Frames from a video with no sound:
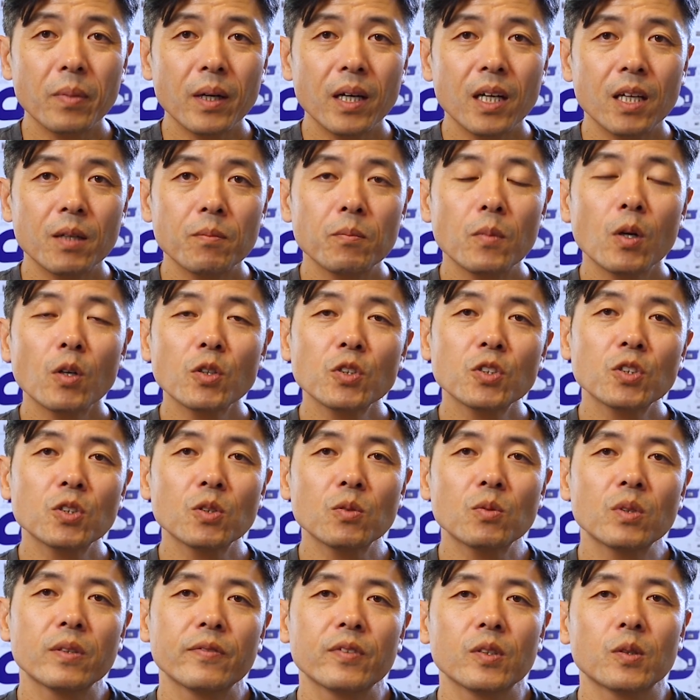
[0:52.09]
But most
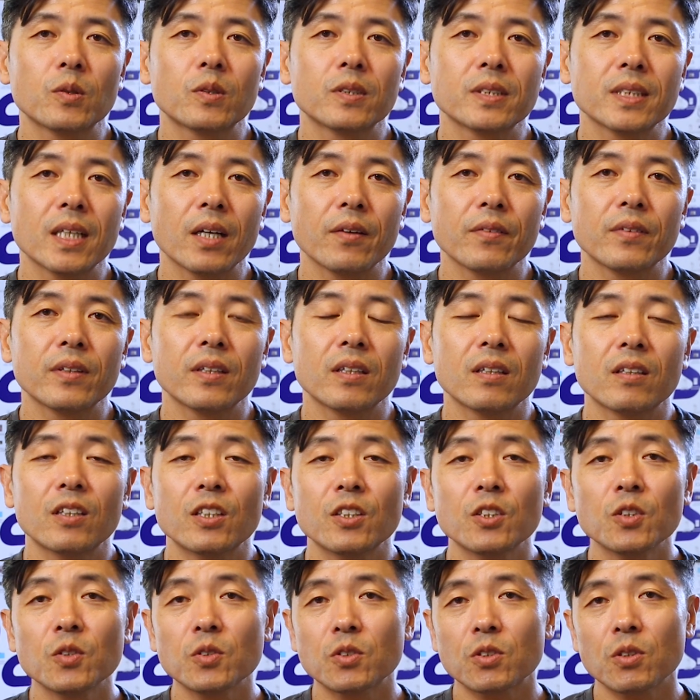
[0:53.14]
shoe reviewers out there
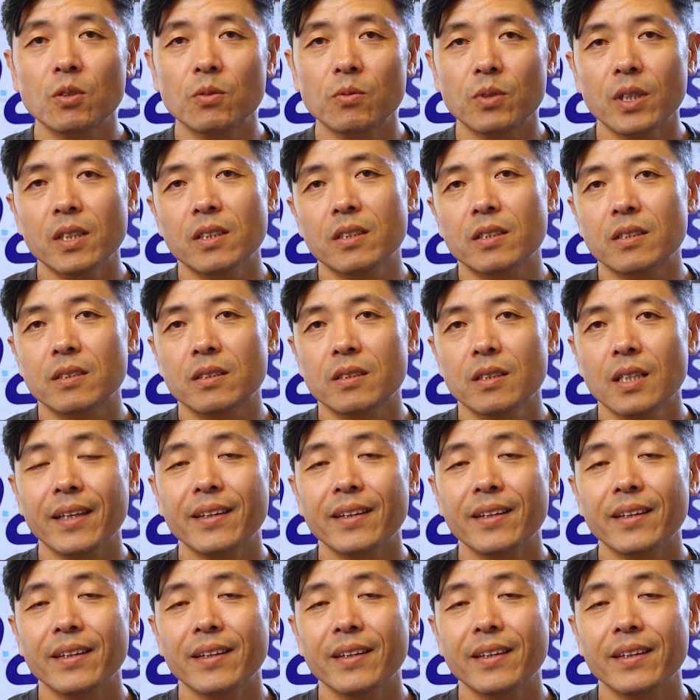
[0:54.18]
are neutral runners,